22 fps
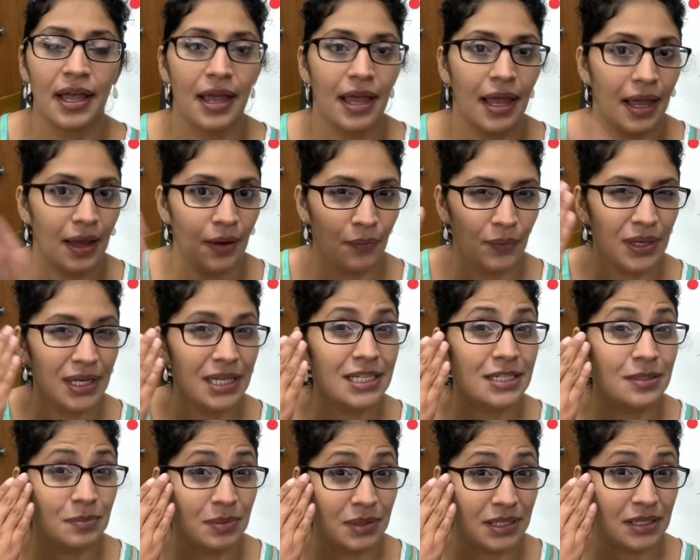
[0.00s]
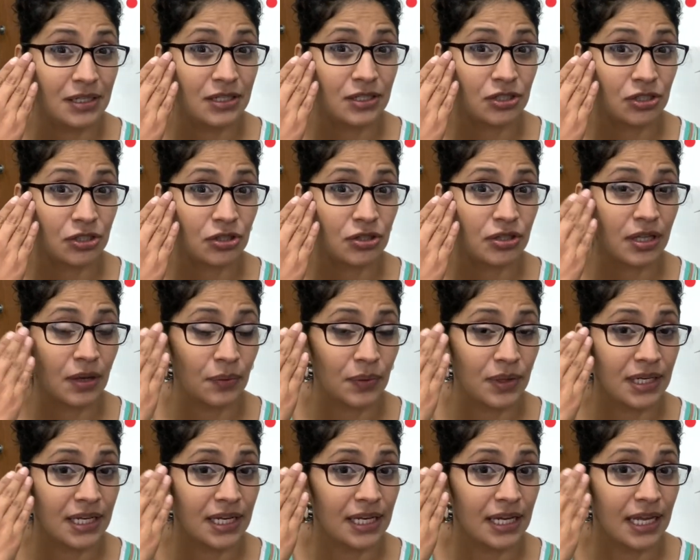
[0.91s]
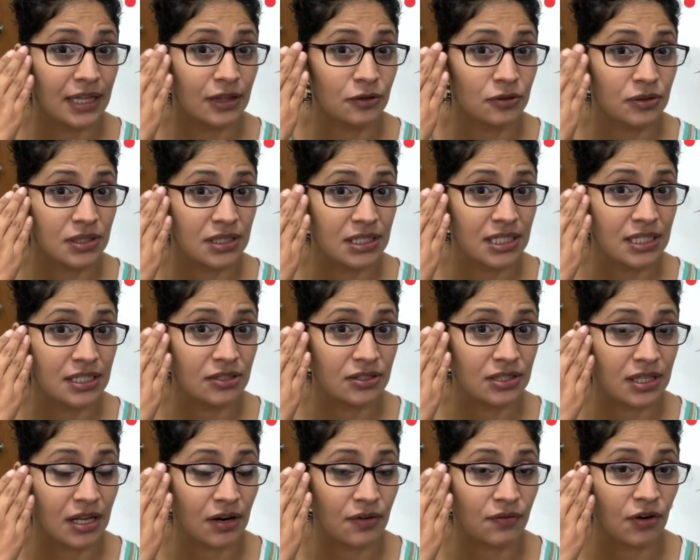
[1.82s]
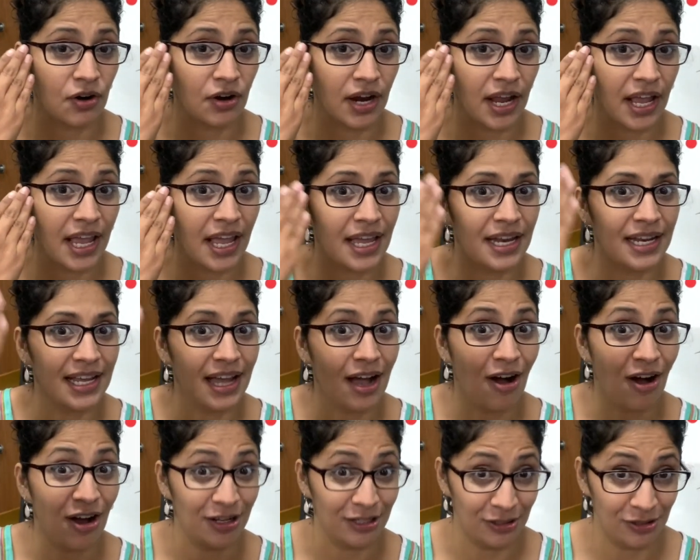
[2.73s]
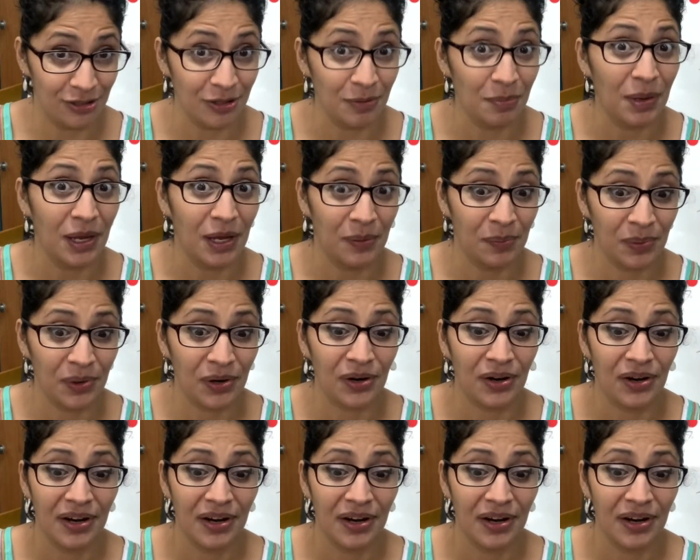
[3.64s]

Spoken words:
And we need to be sure that we need to get those details out of our head onto the paper.